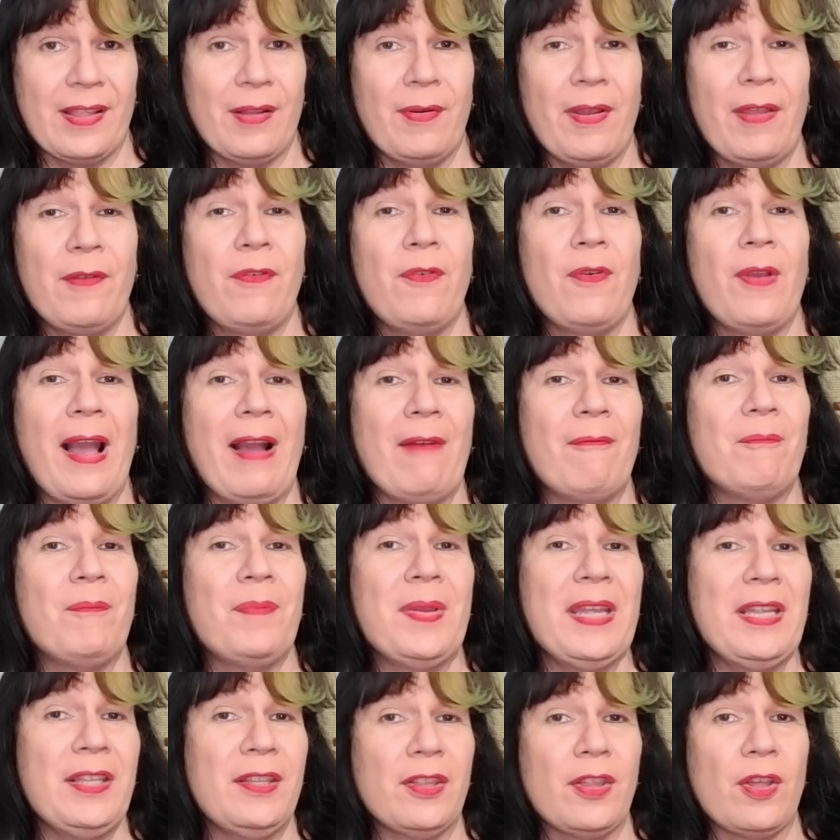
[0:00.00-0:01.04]
Now, if you haven't
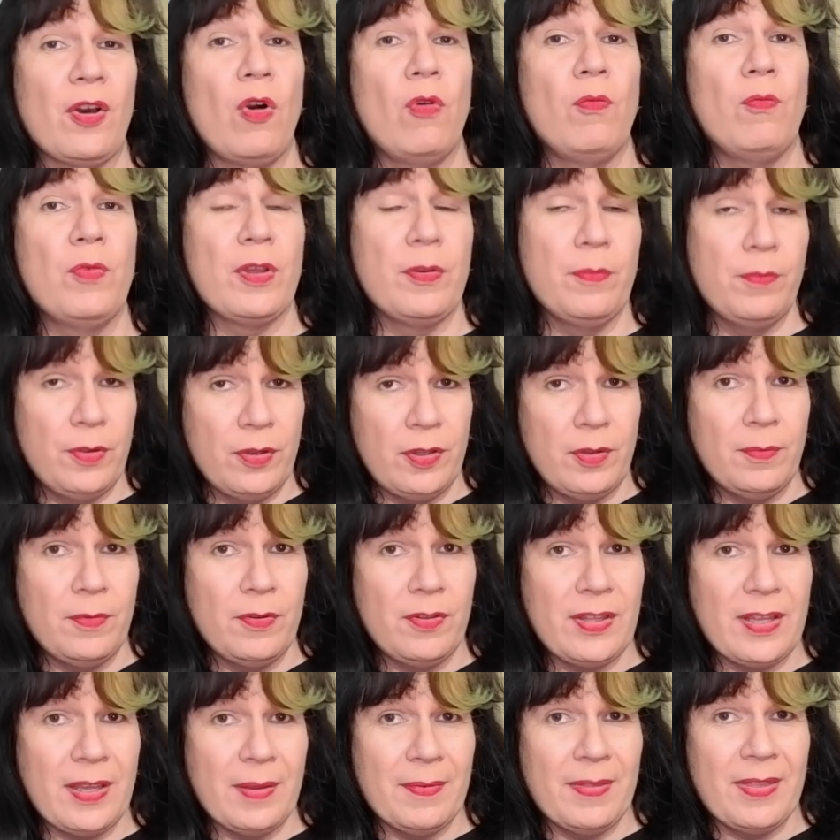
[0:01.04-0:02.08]
been to the Home Computer
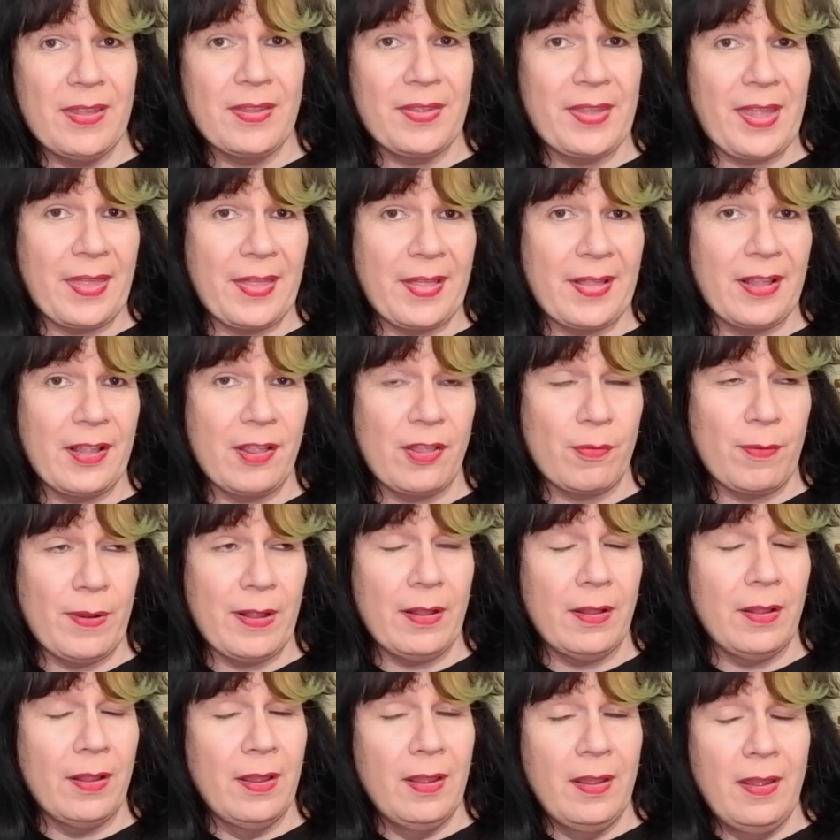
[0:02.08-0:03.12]
Museum in the Netherlands,
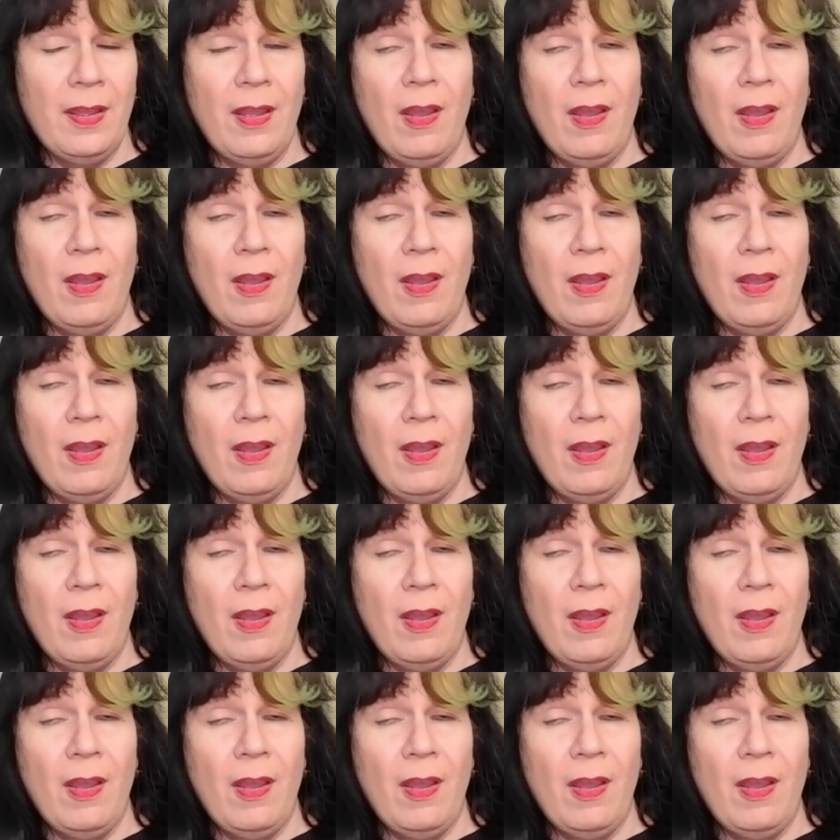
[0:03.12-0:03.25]
well,